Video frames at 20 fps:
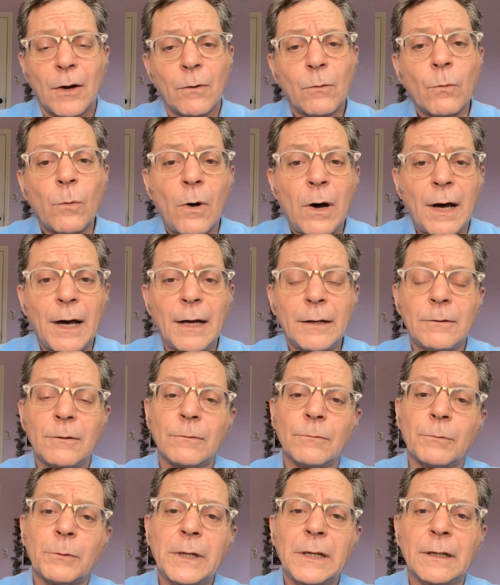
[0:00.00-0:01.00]
One,
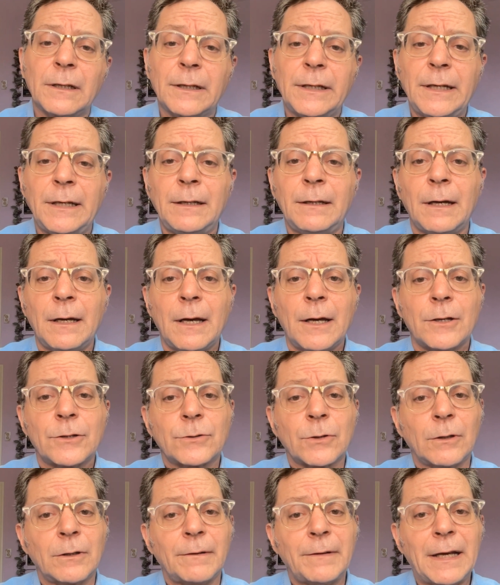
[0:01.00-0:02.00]
really
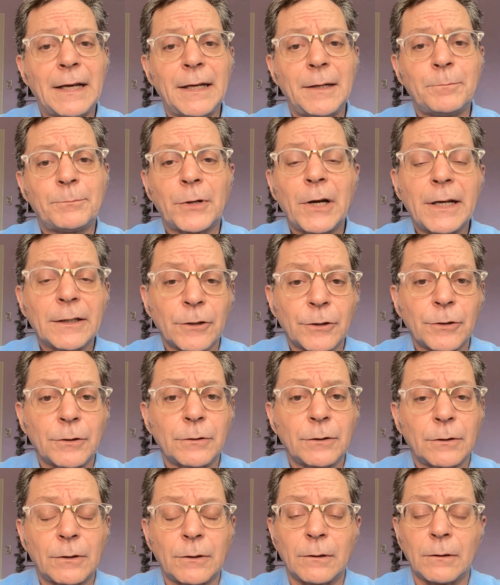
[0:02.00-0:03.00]
sort of a
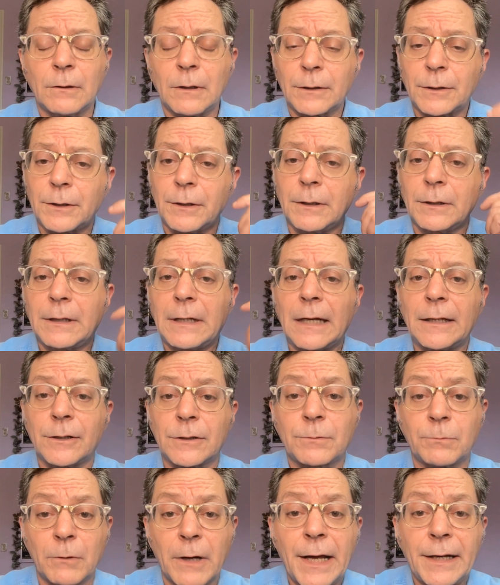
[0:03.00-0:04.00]
prelude or to get
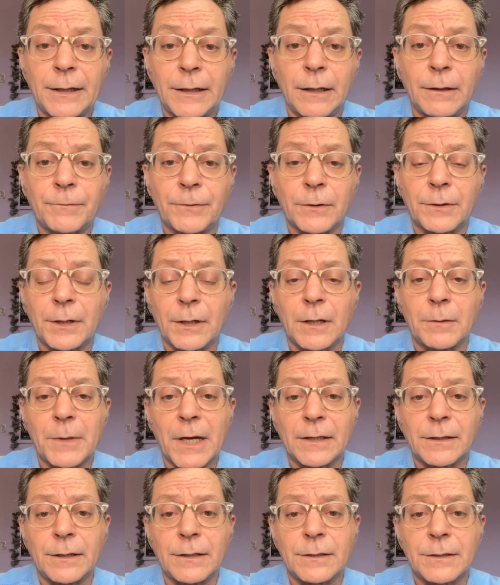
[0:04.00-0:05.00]
us ready for thinking
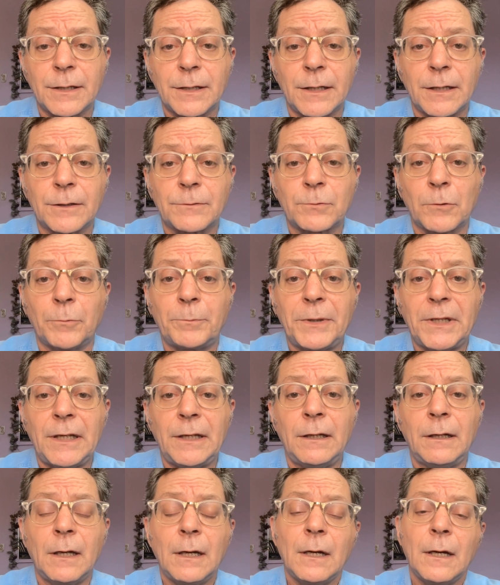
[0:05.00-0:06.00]
about these things, will
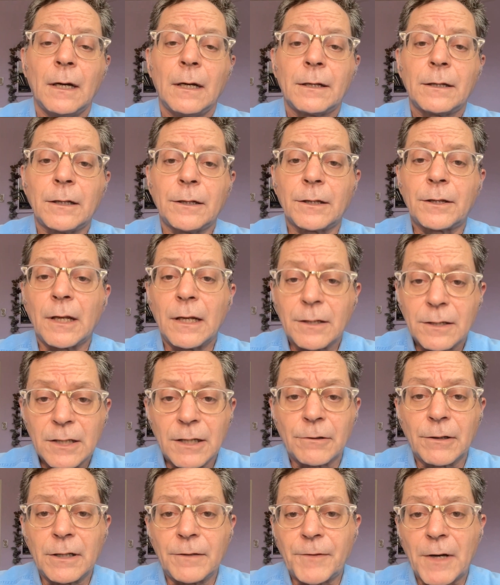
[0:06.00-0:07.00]
be the
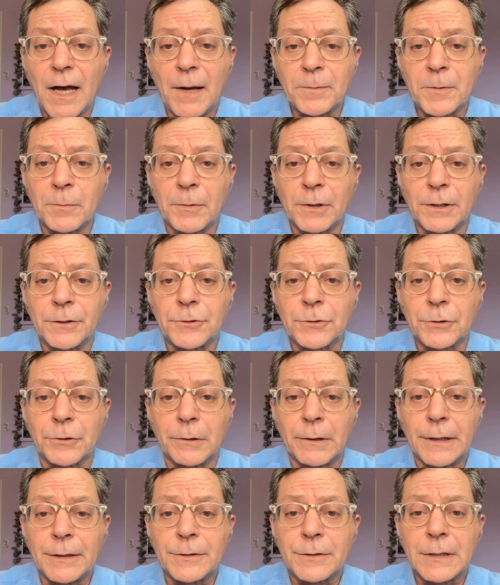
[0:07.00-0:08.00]
theory of optimal
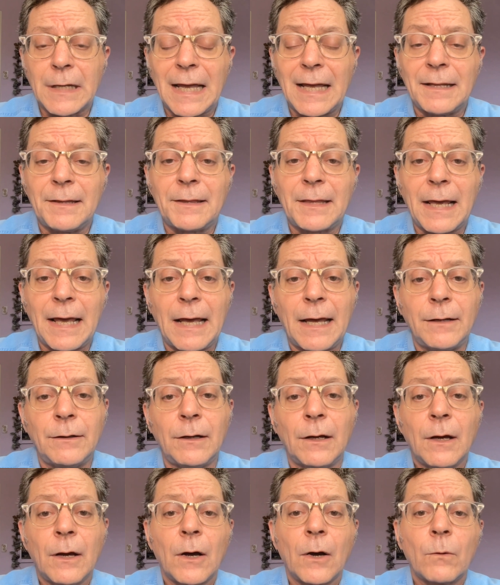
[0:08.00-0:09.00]
insurance, and
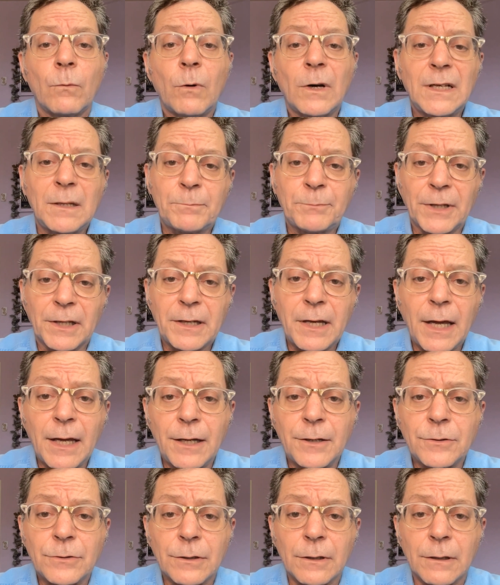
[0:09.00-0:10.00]
then what
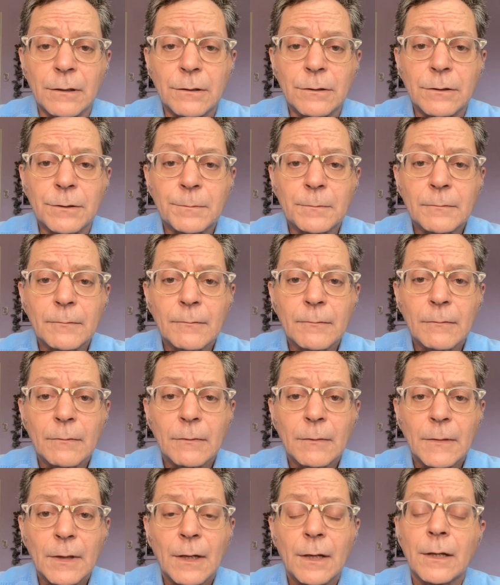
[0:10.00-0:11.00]
implications
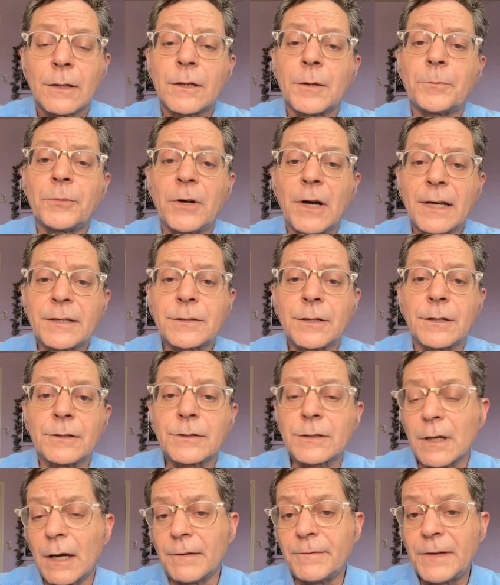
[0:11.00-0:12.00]
the
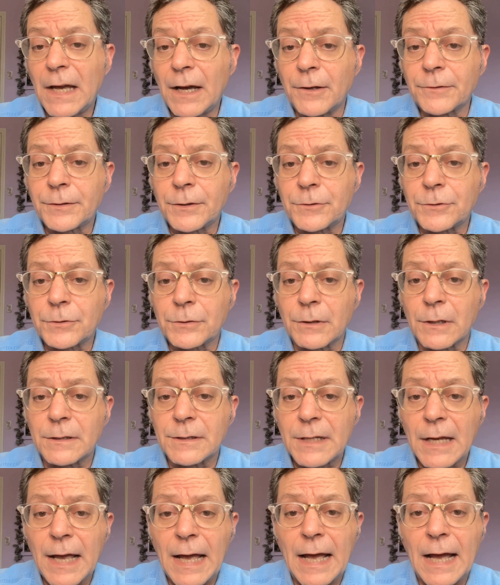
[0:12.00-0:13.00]
presence of health
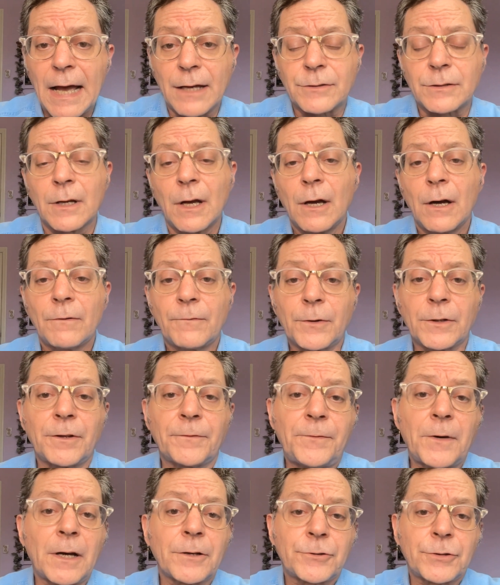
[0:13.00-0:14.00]
insurance has for the
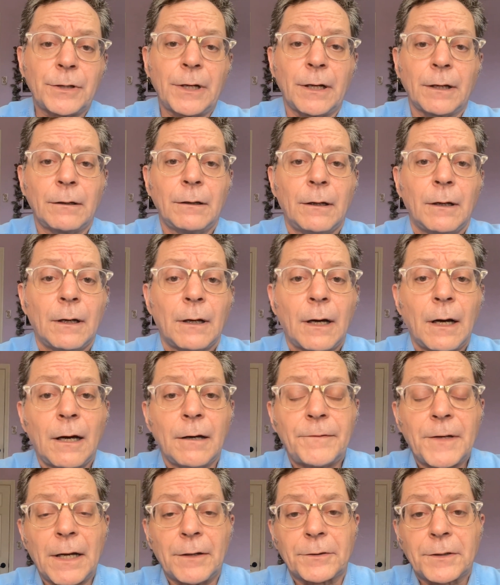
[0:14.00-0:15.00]
functioning
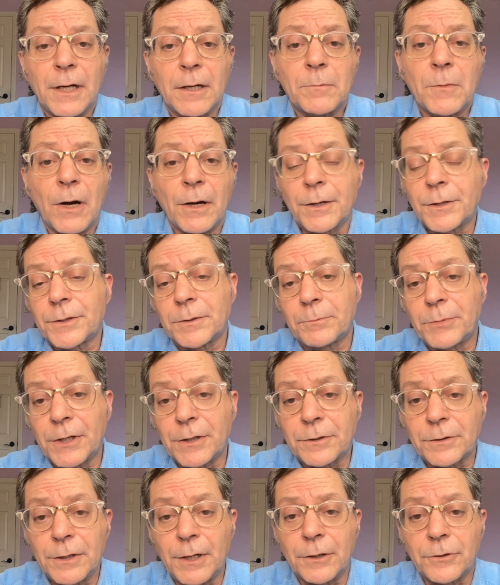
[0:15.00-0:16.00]
of healthcare markets, in
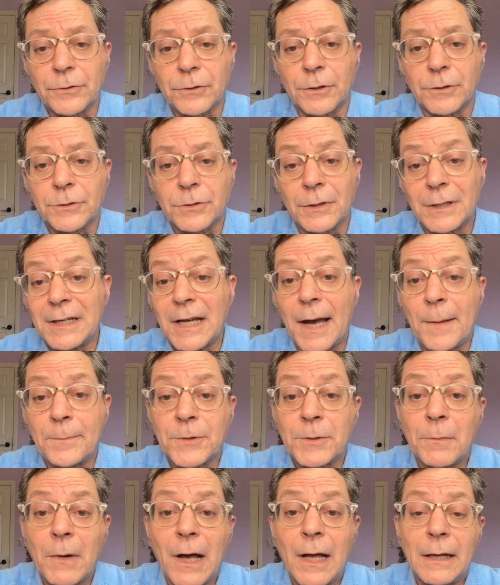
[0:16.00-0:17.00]
particular, so the
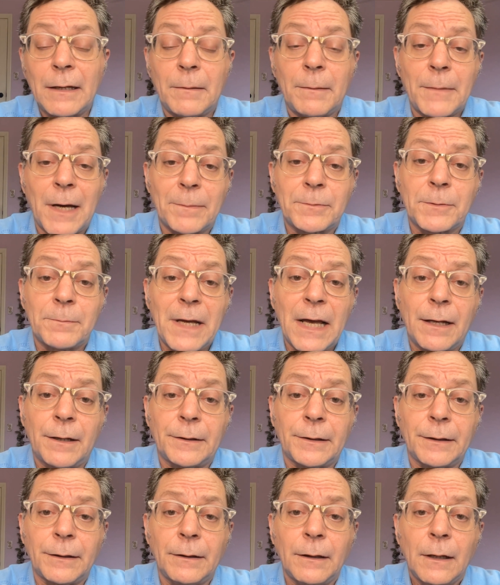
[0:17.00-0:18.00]

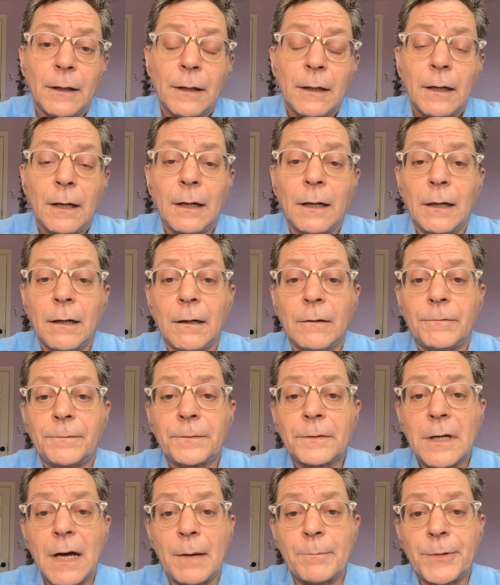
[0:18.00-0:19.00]
optimality
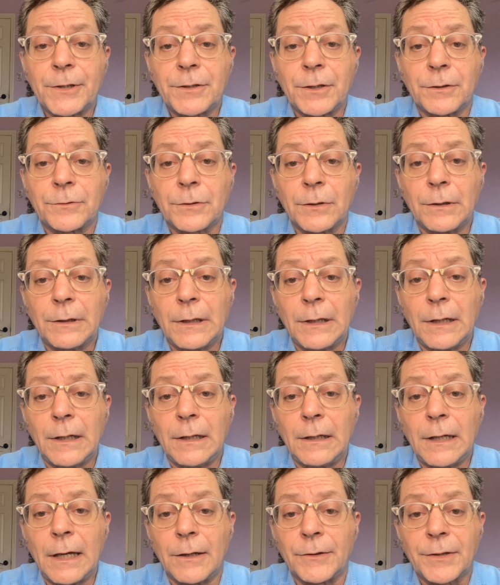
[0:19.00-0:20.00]
of competition
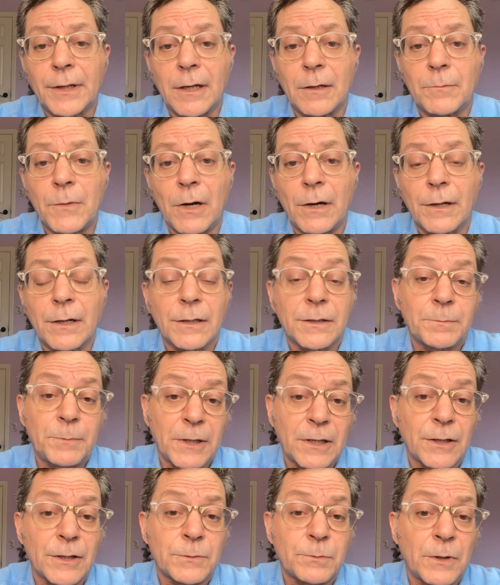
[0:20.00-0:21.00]
in healthcare markets.
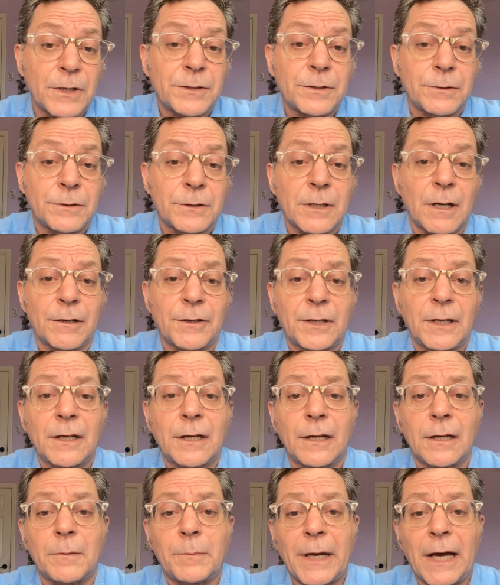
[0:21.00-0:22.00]
Because once you start
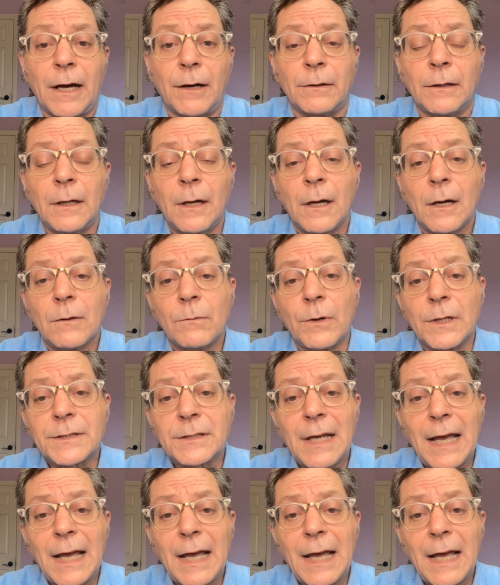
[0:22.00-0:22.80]
thinking about what's